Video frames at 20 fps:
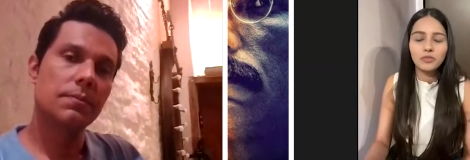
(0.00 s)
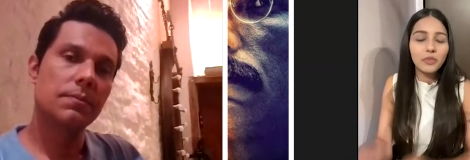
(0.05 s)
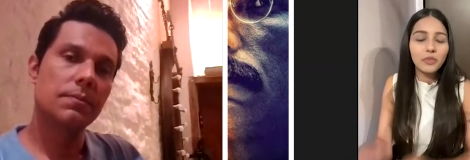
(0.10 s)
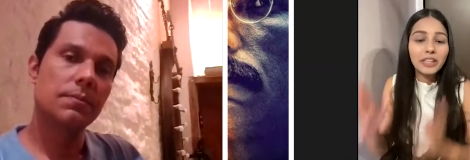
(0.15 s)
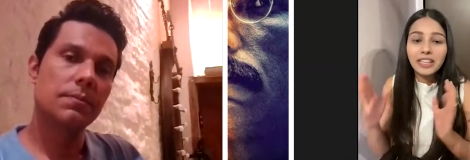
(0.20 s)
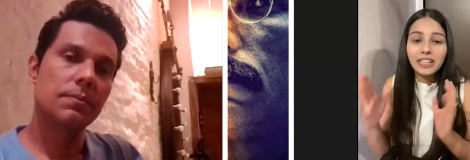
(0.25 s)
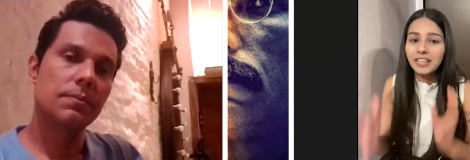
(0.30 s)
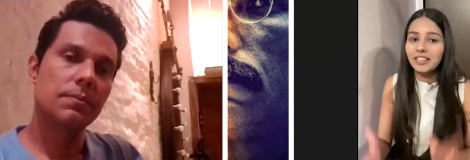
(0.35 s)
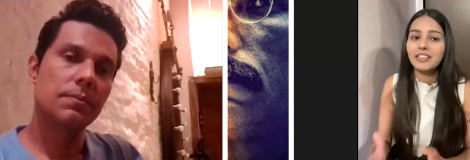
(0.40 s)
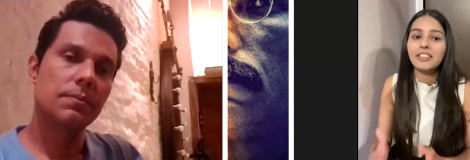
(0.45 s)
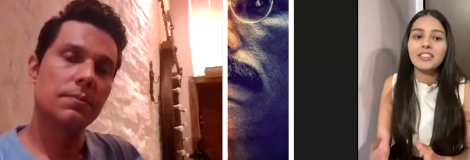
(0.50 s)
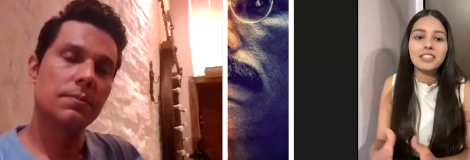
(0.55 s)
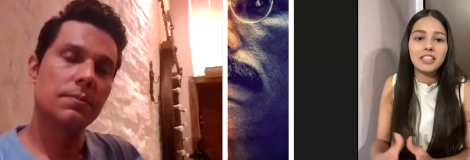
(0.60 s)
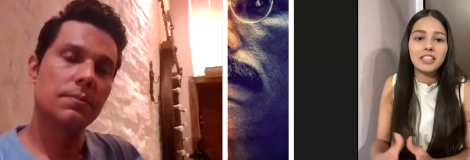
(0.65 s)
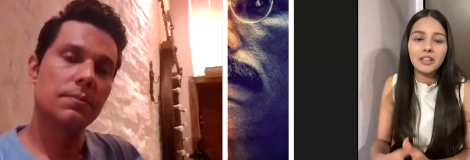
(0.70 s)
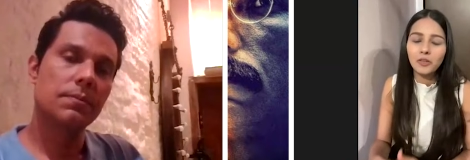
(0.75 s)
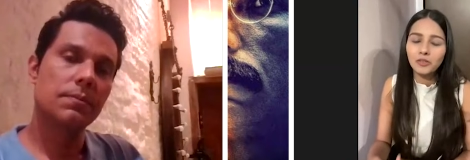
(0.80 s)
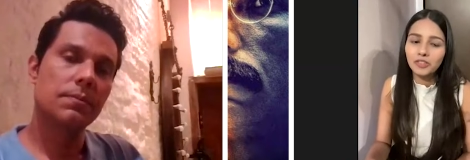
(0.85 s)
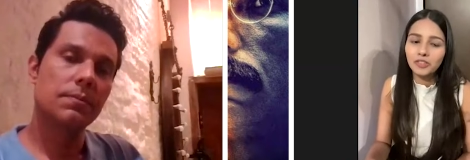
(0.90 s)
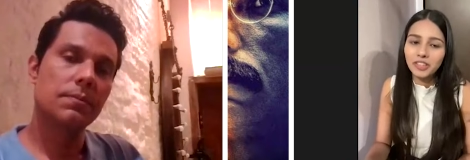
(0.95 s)
Speaker 1: fitting in the
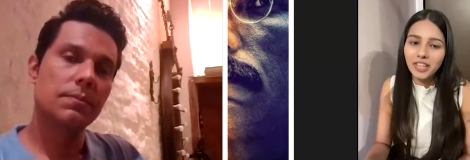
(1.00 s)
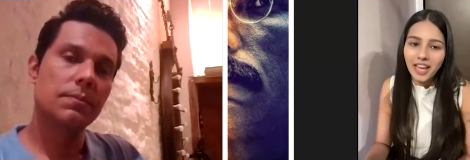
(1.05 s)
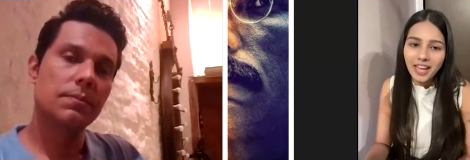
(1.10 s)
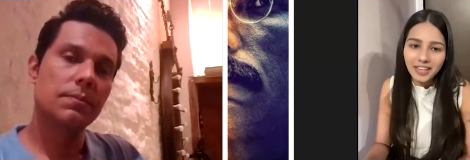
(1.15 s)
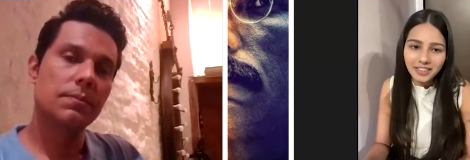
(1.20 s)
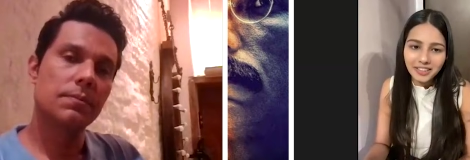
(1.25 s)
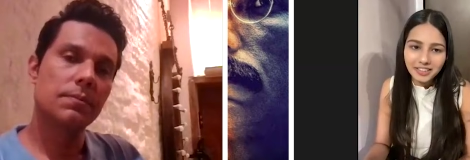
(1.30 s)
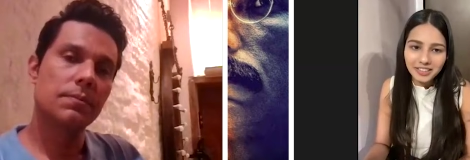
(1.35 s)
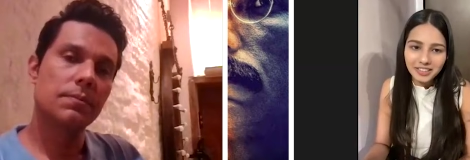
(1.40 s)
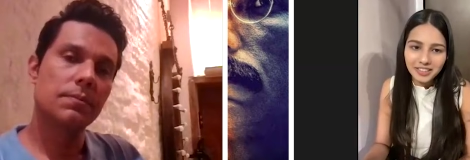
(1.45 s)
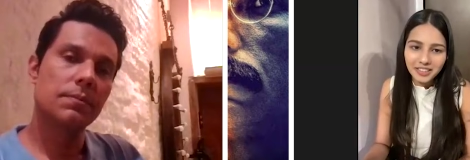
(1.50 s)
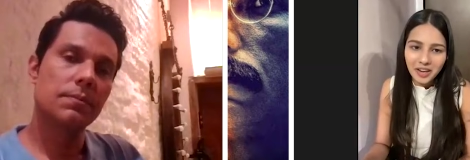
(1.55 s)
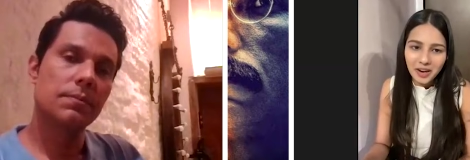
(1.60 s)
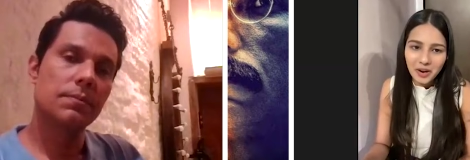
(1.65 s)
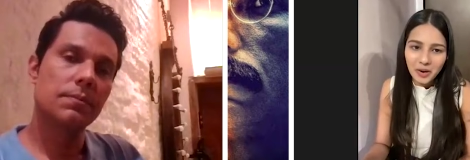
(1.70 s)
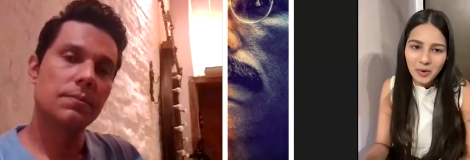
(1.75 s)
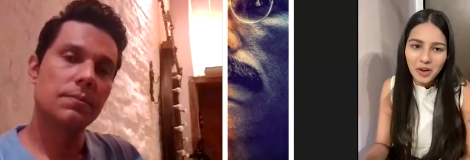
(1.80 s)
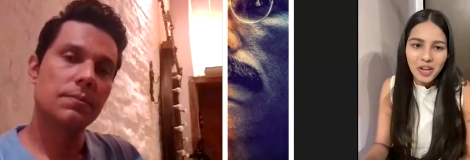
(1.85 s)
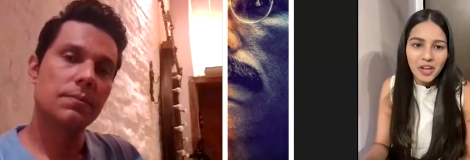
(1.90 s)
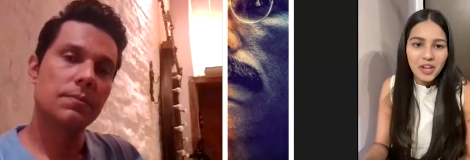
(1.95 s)
skin of the character and
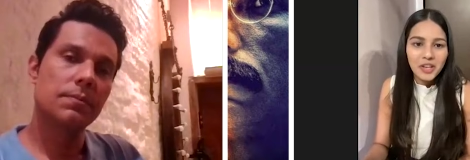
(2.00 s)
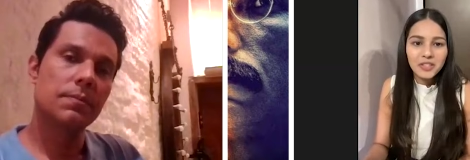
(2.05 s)
how.